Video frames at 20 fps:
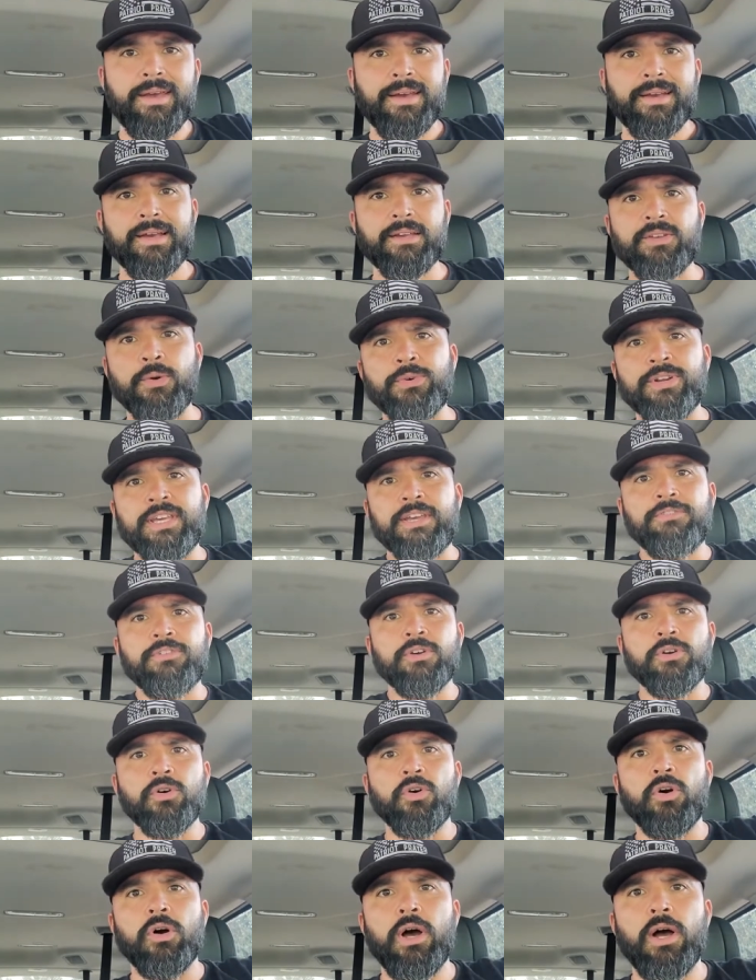Guys, I want to give
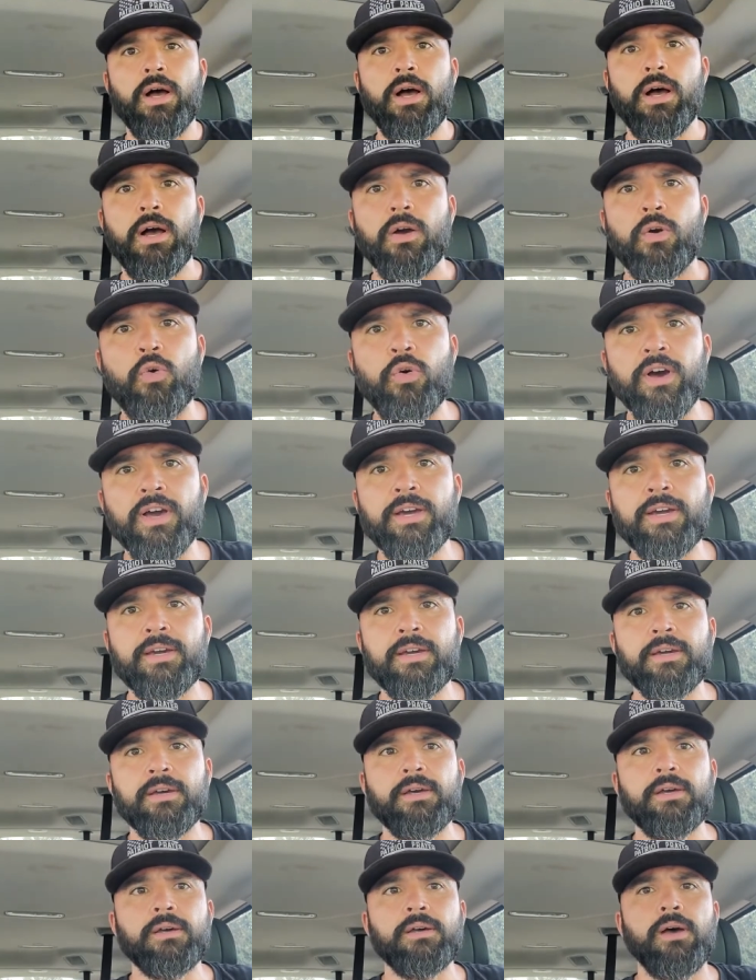you a
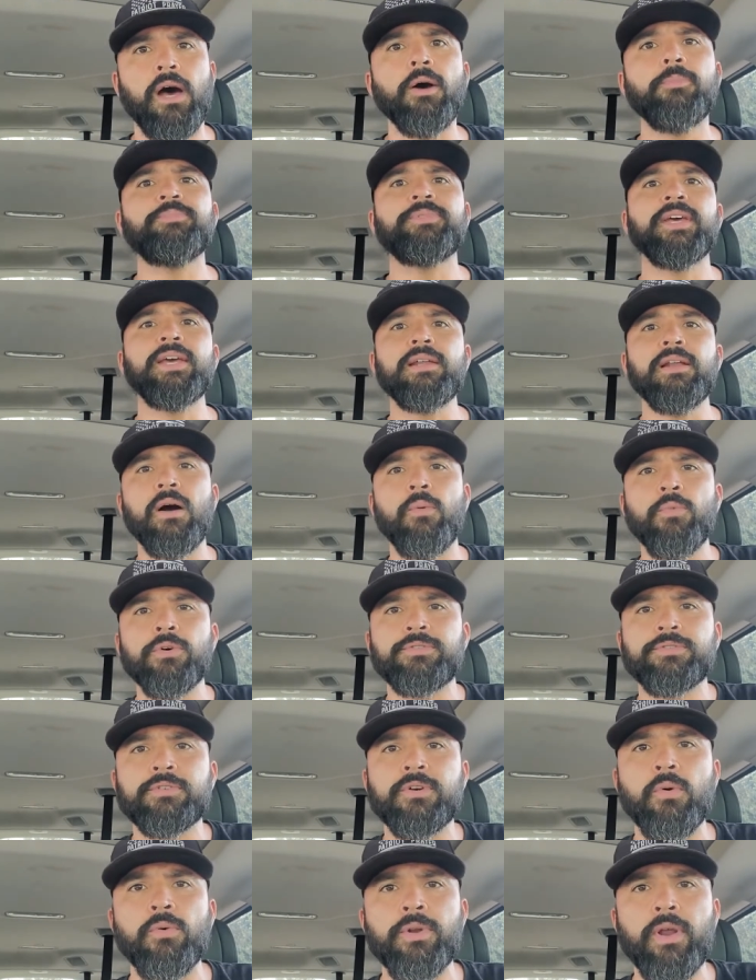quick update on
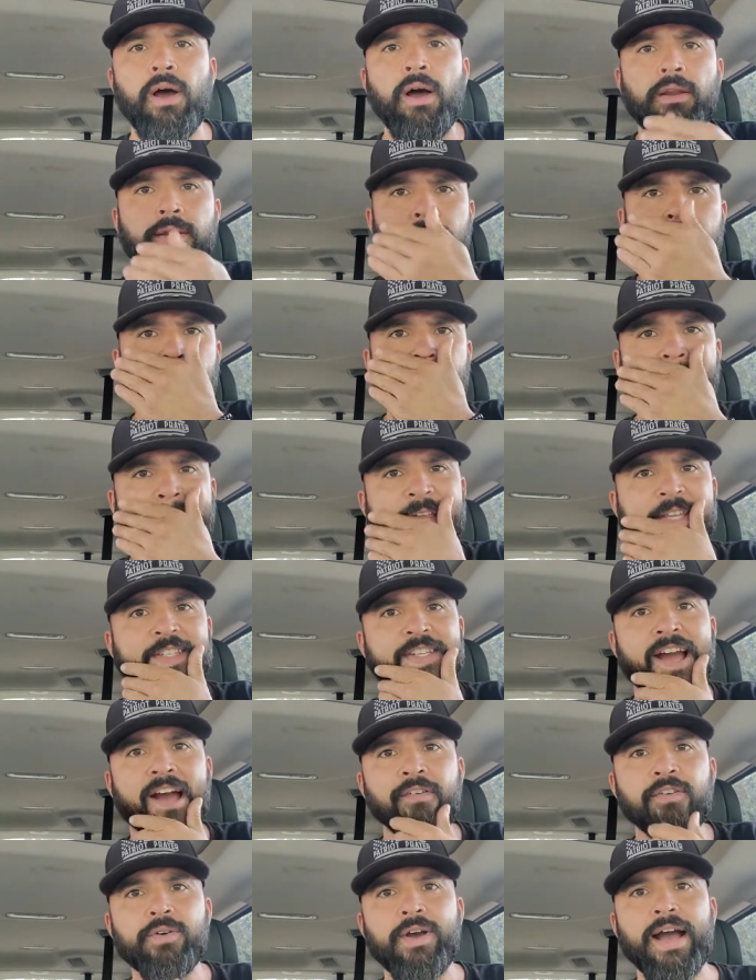what's going on at
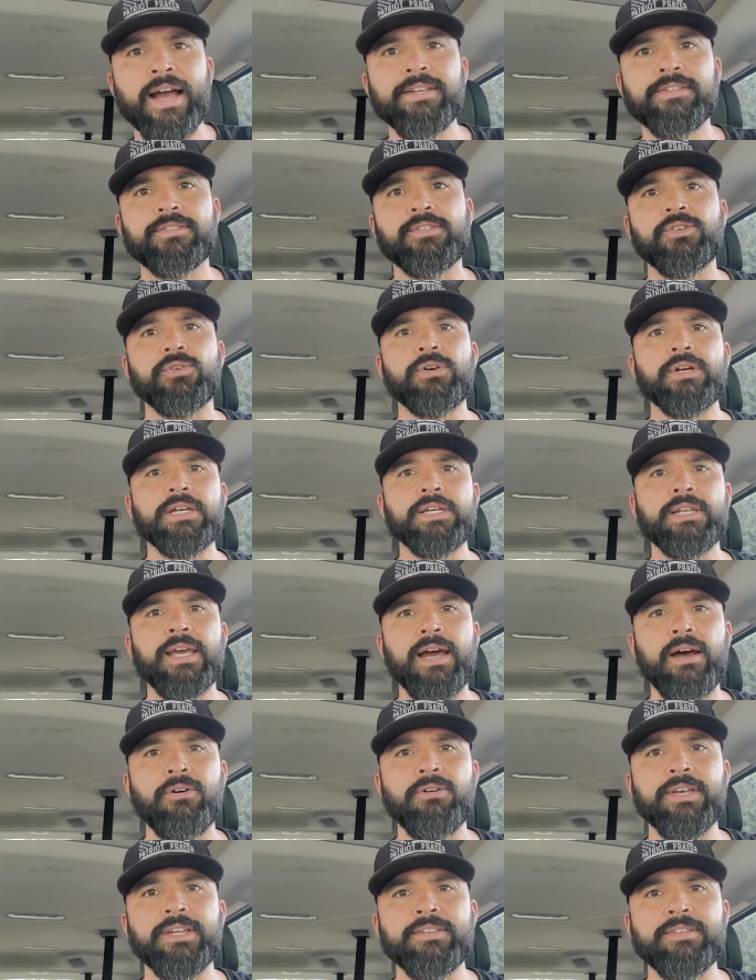Skyview High School and
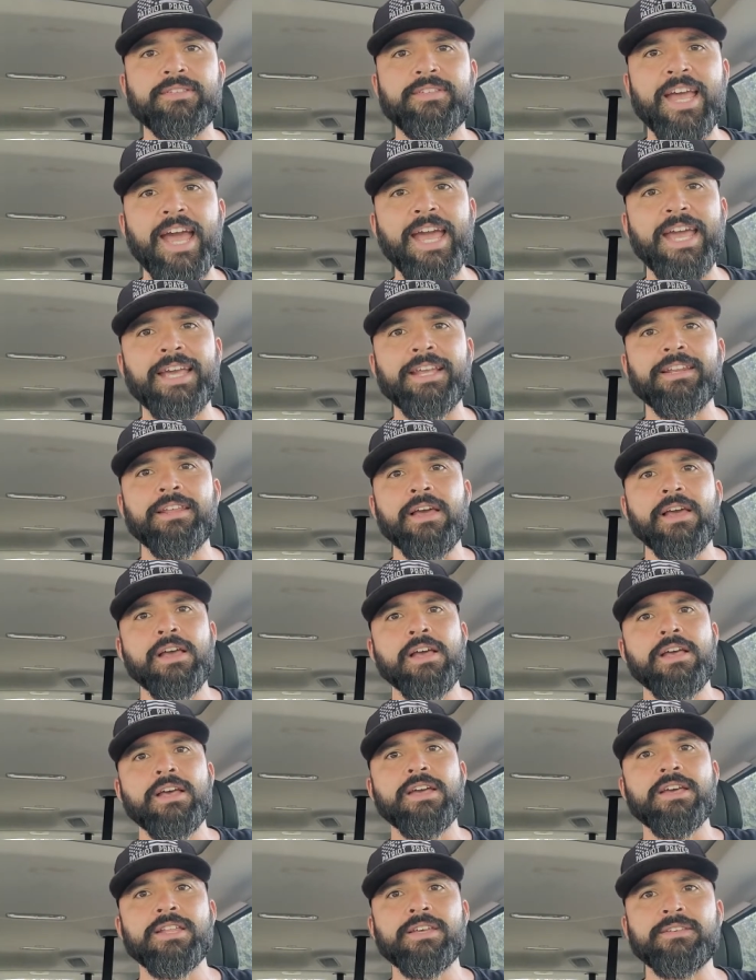how insane
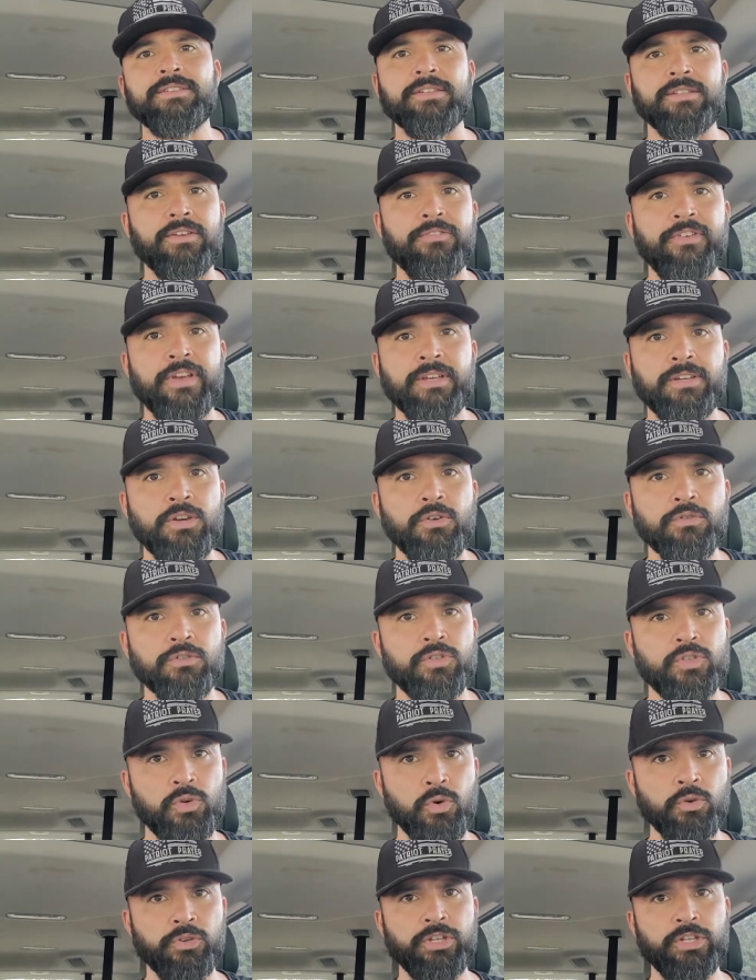it is that the Vancouver
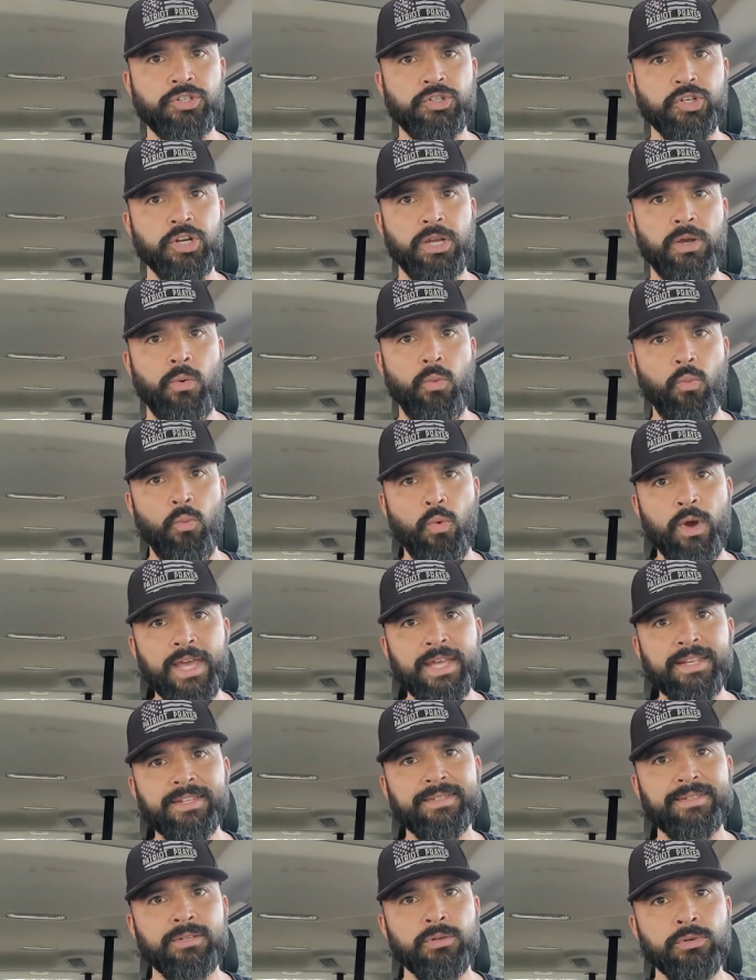School District
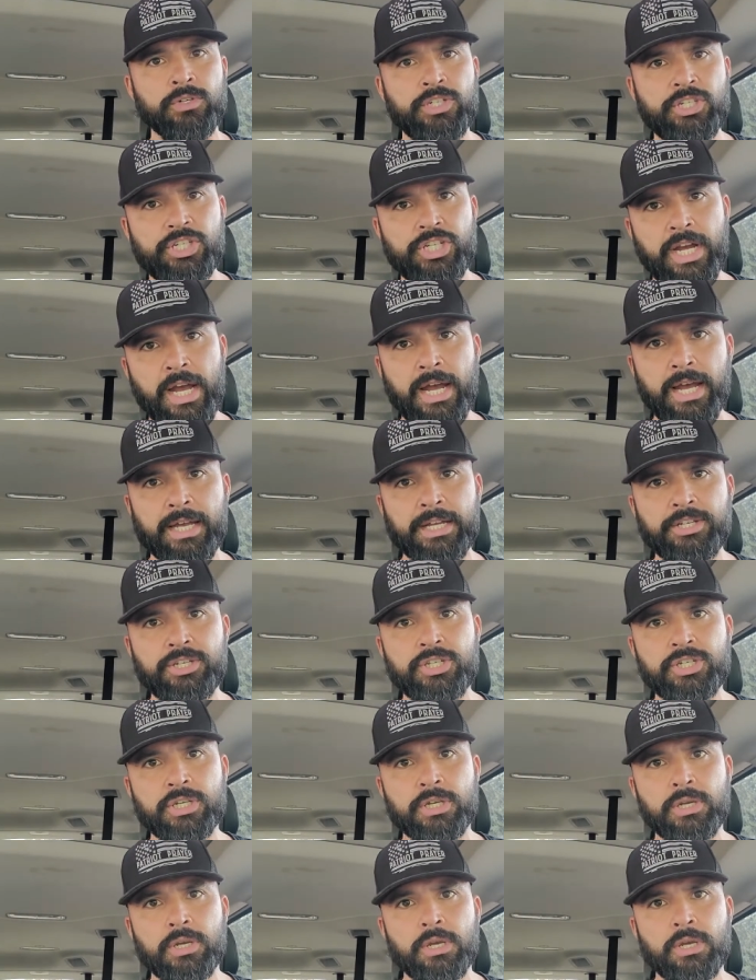went to a judge